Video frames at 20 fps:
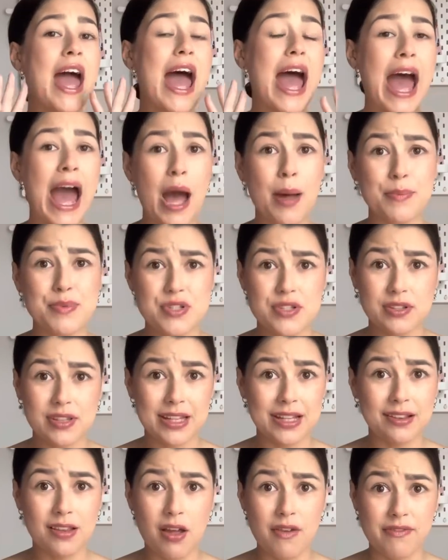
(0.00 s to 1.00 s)

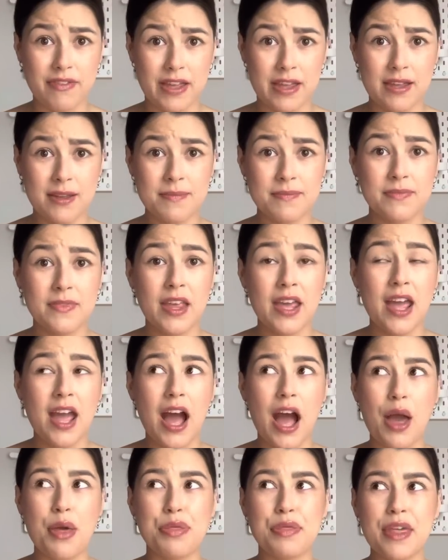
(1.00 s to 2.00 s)
Absolutely love it.
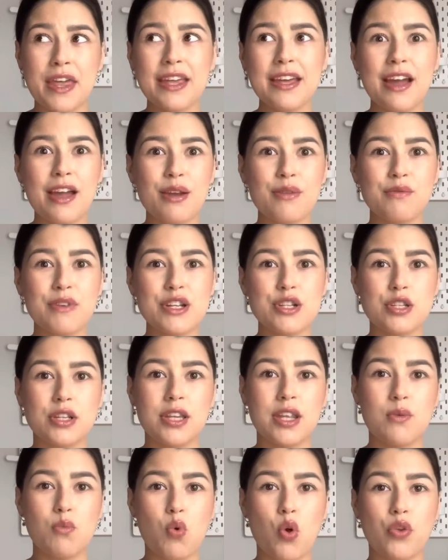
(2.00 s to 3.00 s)
I think I
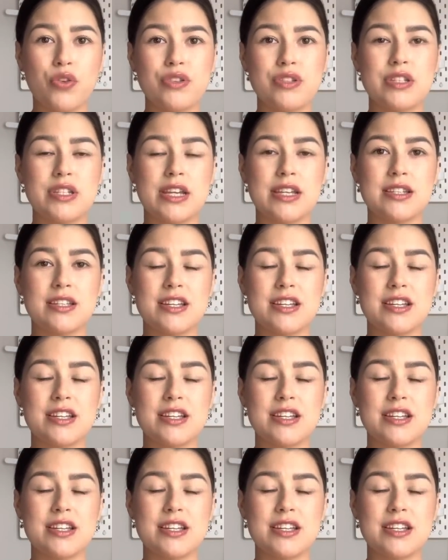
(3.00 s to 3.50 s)
originally wanted,